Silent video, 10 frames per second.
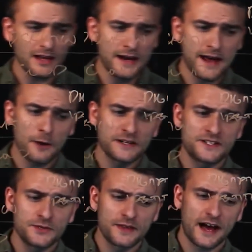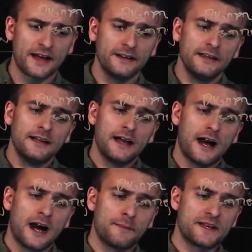And how we do that
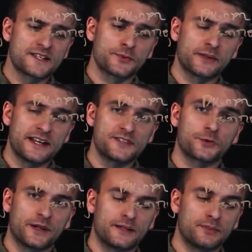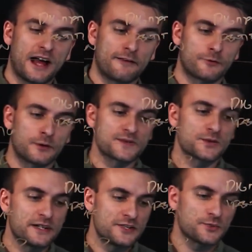is through an integrated platform.
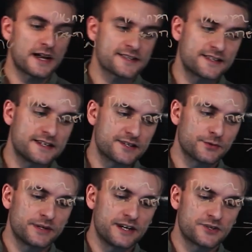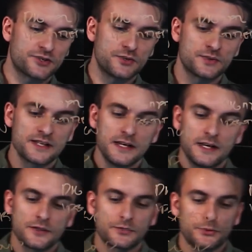So we address these three issues
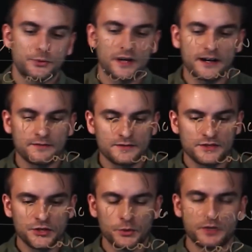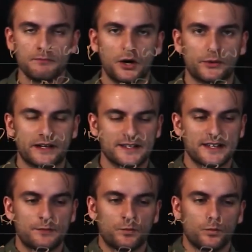through kind of two components,
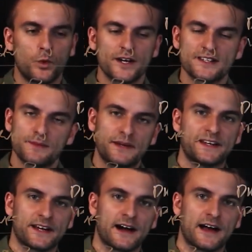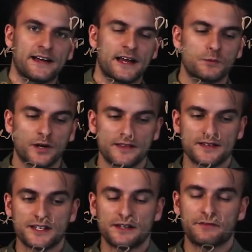and one is the PKI and one is the
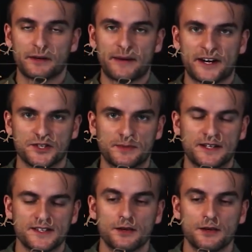certificate management.